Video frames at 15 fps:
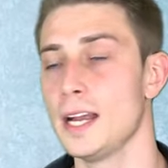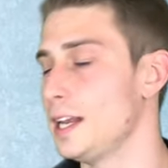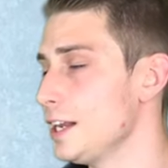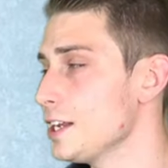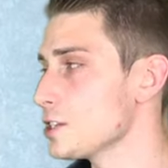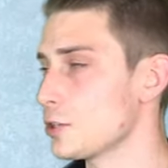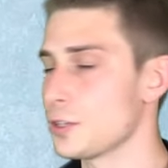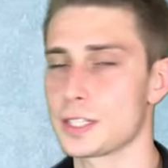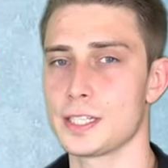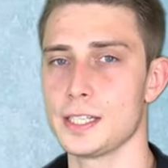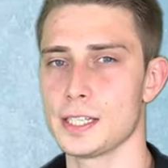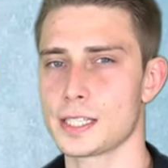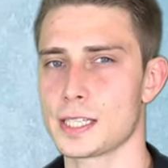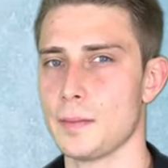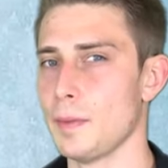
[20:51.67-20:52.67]
Let us
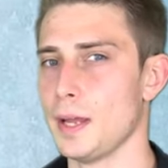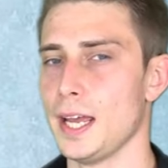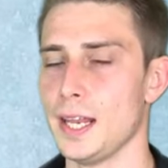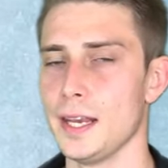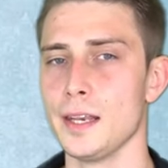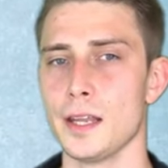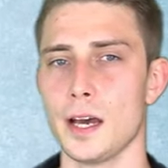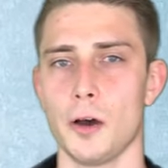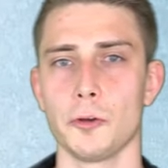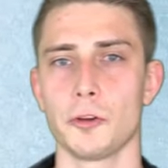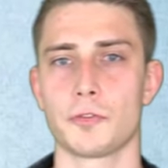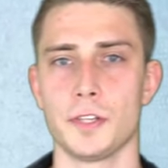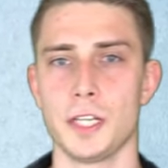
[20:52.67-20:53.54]
consider some n out of